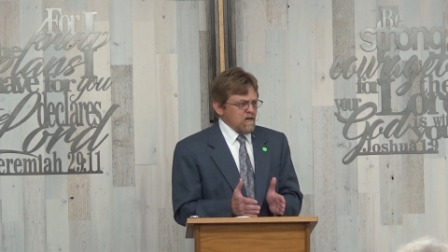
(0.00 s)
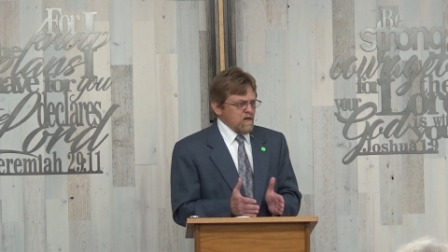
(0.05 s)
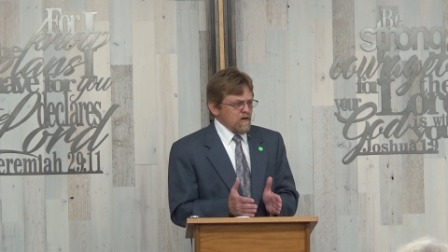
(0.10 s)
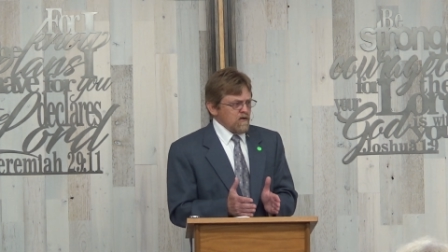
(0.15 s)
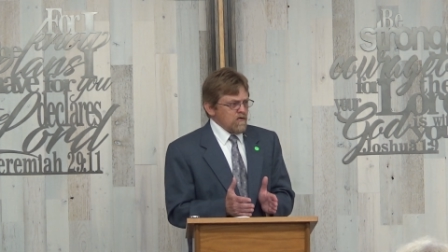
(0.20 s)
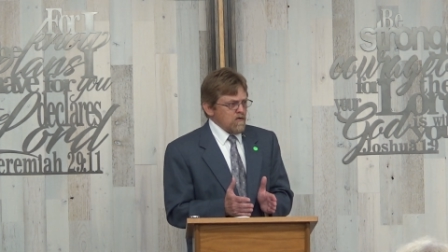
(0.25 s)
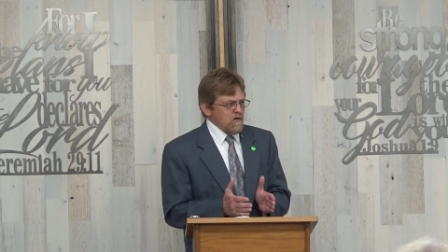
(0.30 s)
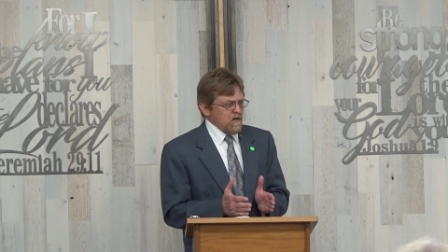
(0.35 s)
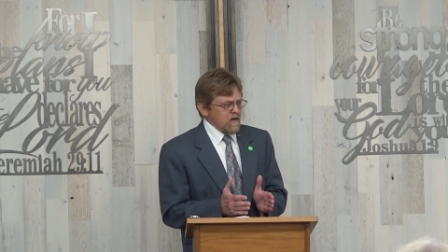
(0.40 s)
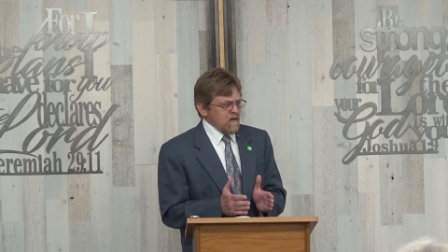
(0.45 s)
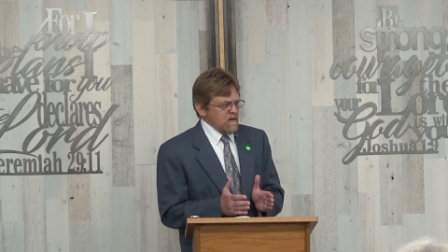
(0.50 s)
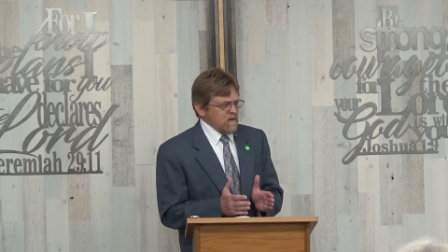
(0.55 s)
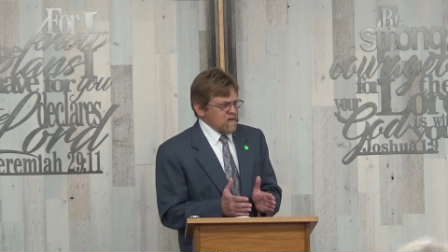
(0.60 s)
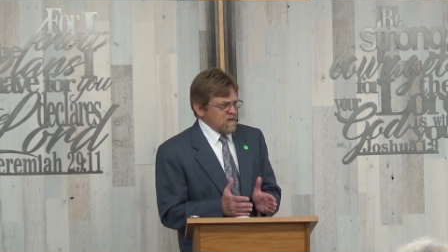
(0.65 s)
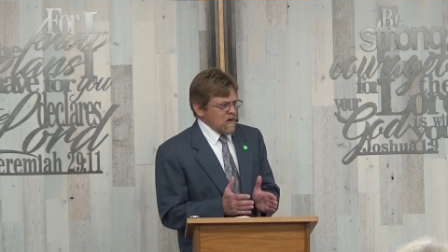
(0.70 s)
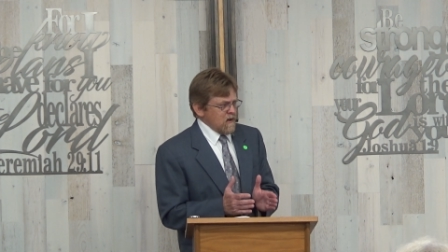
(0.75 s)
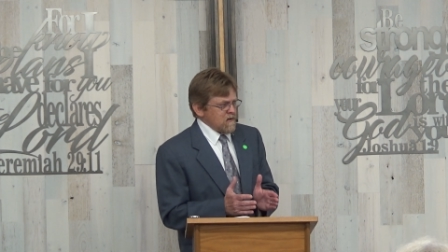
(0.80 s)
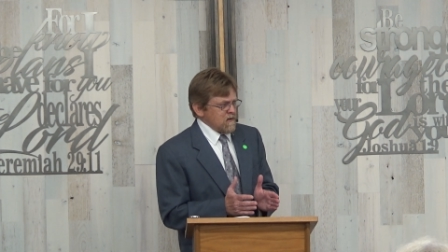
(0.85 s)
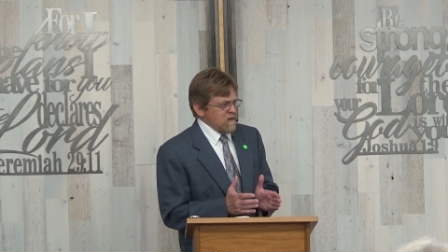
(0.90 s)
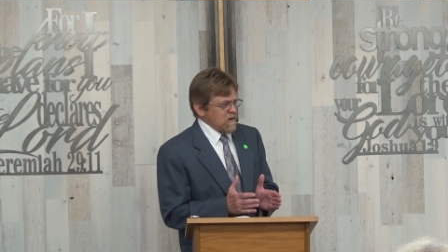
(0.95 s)
who,
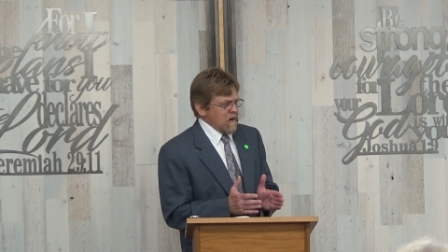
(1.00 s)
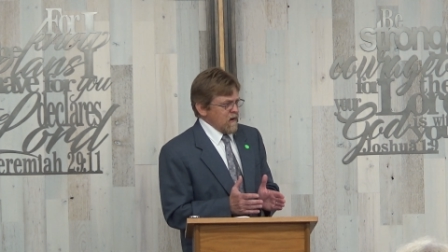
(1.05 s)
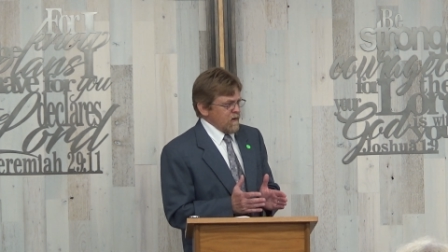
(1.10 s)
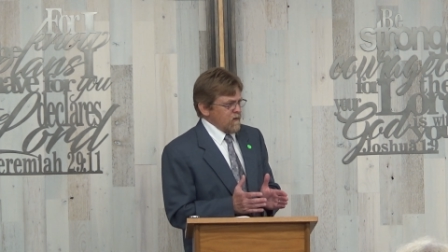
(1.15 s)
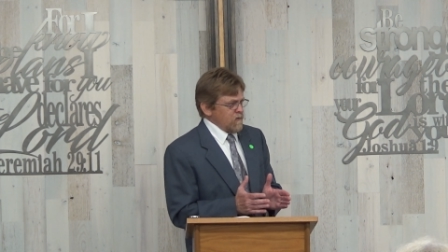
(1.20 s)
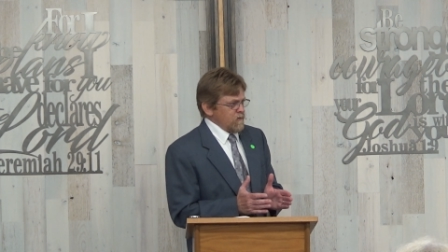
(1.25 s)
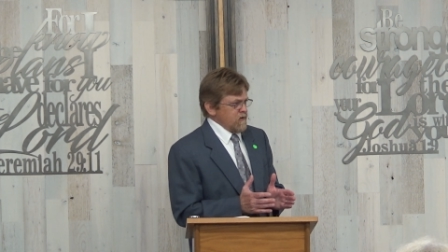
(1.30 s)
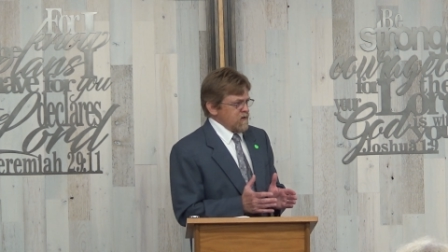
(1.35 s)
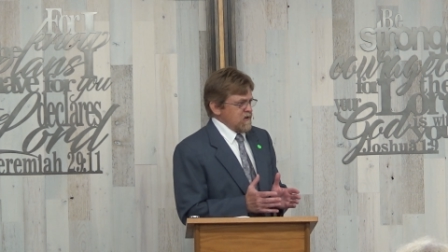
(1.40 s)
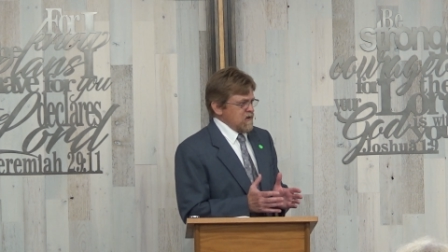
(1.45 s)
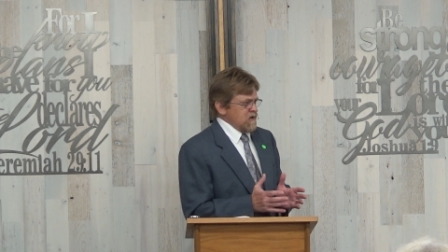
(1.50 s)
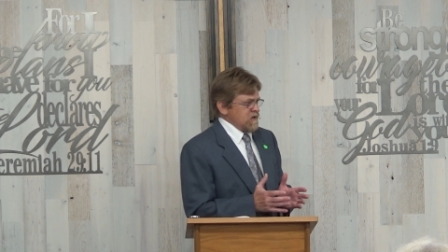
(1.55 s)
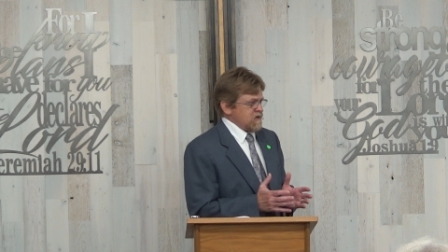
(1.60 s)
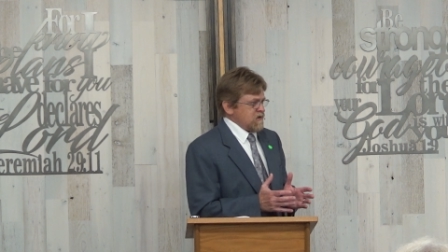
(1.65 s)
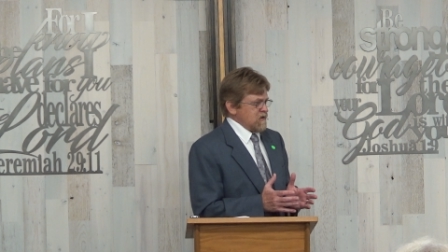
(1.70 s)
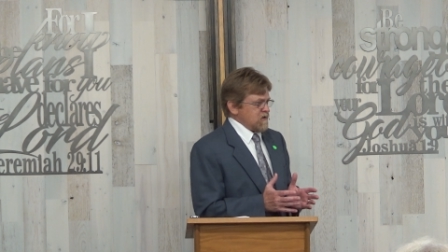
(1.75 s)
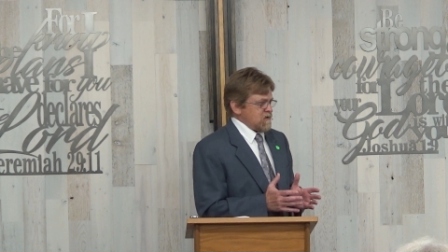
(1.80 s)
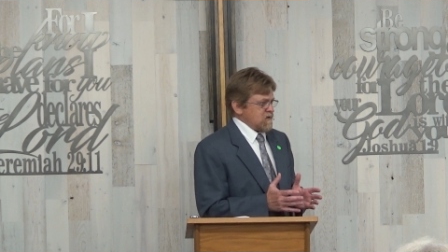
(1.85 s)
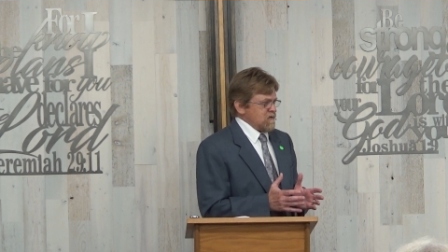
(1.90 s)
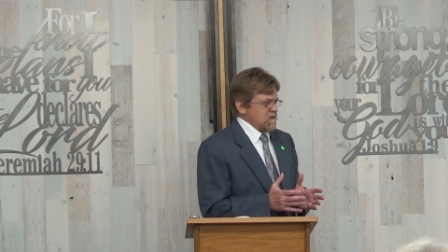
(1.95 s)
okay, not only is
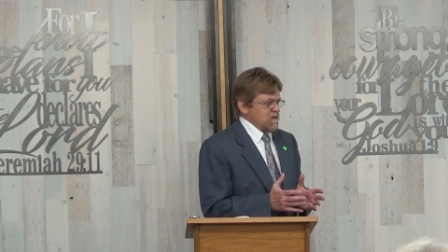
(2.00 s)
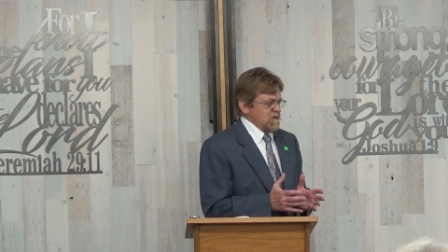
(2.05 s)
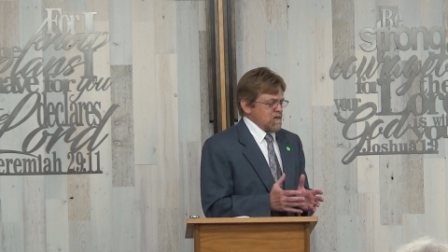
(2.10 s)
it